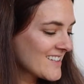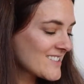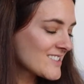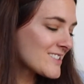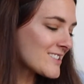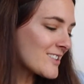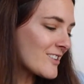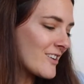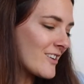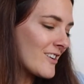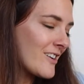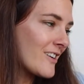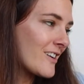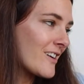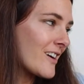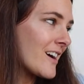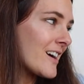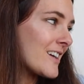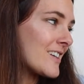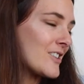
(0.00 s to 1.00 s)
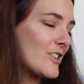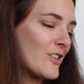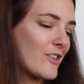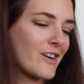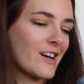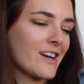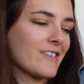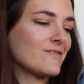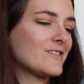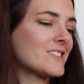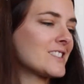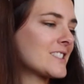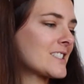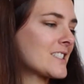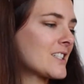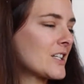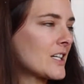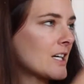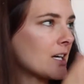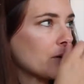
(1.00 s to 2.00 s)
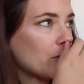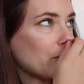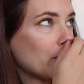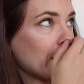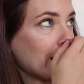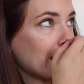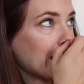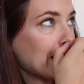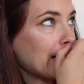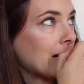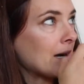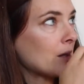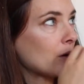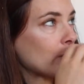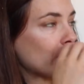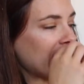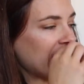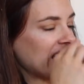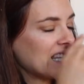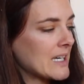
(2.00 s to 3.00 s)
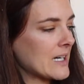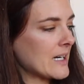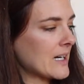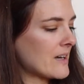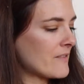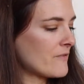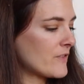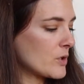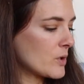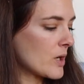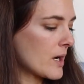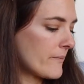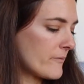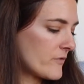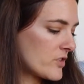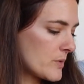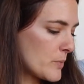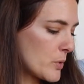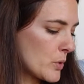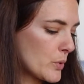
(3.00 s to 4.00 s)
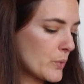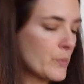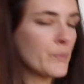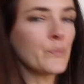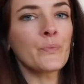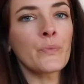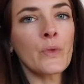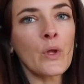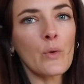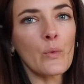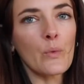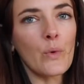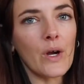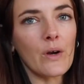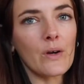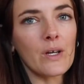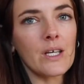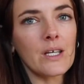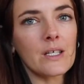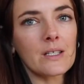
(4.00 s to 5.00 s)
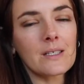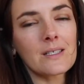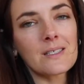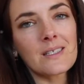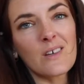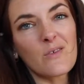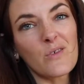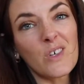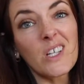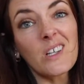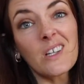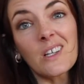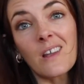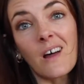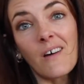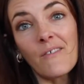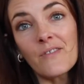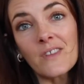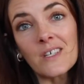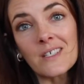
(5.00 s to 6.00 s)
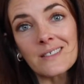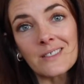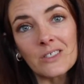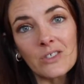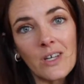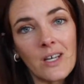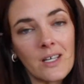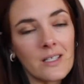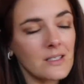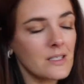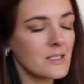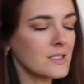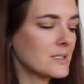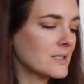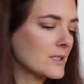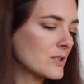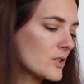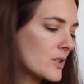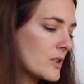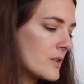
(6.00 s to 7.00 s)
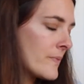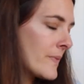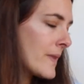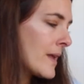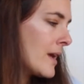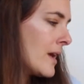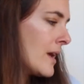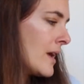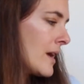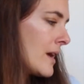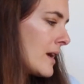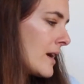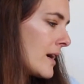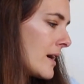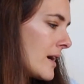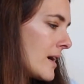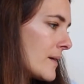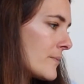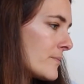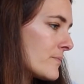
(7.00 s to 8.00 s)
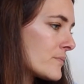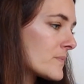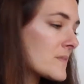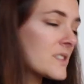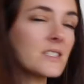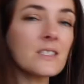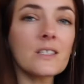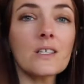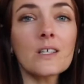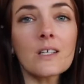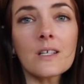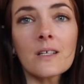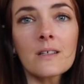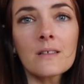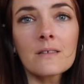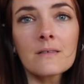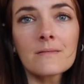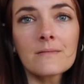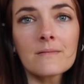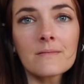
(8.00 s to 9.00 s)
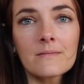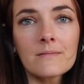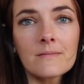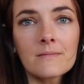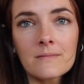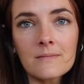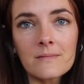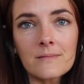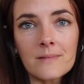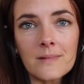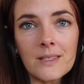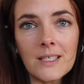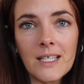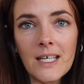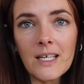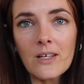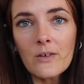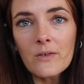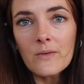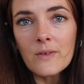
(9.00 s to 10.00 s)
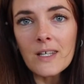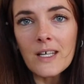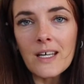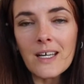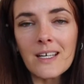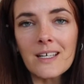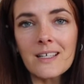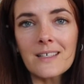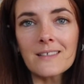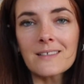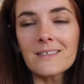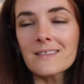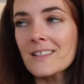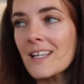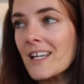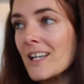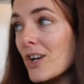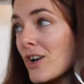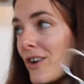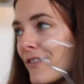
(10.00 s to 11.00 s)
so I don't know. I've just got to work out the way that I feel comfortable wearing it because I really love this dress. So um, just got to get on with it and get